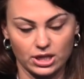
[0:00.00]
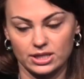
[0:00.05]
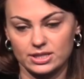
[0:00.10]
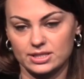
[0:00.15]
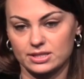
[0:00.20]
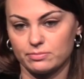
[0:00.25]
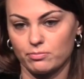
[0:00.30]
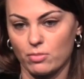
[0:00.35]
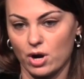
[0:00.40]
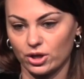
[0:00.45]

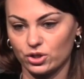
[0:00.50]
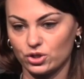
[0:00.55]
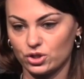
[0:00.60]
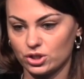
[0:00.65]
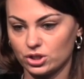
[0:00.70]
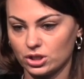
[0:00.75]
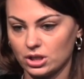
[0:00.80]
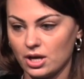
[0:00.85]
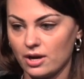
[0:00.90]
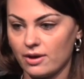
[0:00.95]
It's
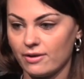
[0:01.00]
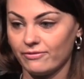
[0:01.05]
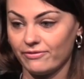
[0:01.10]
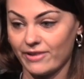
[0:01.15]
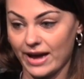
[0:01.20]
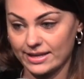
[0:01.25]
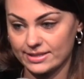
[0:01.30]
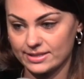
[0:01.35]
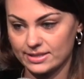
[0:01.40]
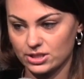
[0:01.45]
much
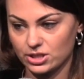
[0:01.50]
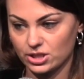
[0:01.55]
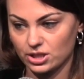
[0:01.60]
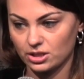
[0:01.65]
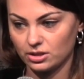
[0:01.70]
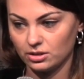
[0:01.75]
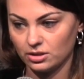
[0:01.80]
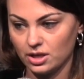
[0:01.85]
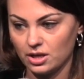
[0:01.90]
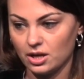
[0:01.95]

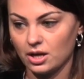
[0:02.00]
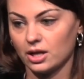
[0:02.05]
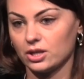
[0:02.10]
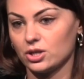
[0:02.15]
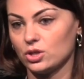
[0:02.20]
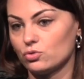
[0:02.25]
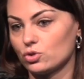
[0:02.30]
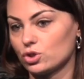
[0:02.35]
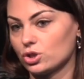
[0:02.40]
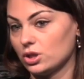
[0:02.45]
faster
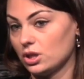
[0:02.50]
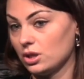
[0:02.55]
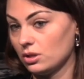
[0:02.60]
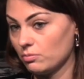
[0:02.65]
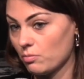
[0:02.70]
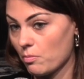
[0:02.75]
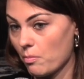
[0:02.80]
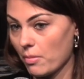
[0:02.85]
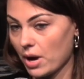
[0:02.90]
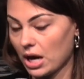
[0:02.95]
and
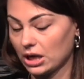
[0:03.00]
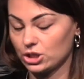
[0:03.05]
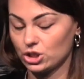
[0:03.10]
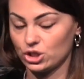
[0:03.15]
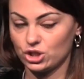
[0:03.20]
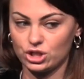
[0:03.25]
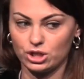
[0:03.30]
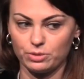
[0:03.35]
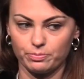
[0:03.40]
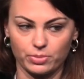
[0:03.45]
usually
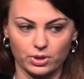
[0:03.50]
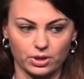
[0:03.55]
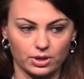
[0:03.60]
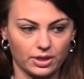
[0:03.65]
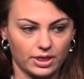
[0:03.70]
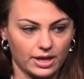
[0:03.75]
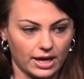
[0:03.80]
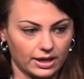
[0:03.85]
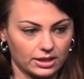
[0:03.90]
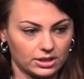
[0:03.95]
much
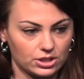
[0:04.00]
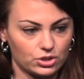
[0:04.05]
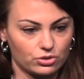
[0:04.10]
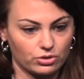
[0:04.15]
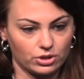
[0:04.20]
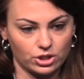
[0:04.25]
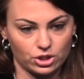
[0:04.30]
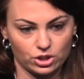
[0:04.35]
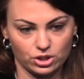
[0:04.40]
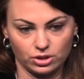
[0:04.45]
cheaper than
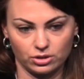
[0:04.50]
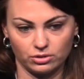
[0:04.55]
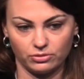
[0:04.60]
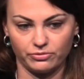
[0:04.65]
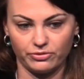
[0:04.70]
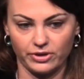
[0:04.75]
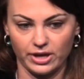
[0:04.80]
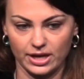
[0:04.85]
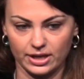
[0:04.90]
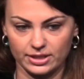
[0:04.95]
traditional
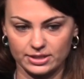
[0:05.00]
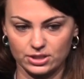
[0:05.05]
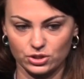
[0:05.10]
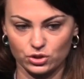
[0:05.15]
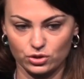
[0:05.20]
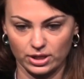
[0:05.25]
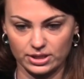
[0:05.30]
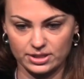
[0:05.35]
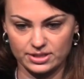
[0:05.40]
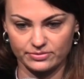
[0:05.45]
fiat
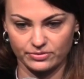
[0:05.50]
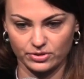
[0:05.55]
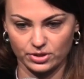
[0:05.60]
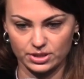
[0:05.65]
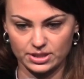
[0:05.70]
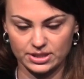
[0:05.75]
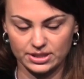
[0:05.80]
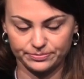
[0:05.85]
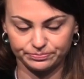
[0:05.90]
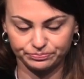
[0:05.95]

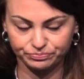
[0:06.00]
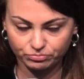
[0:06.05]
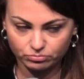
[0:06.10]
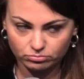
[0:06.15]
transfers.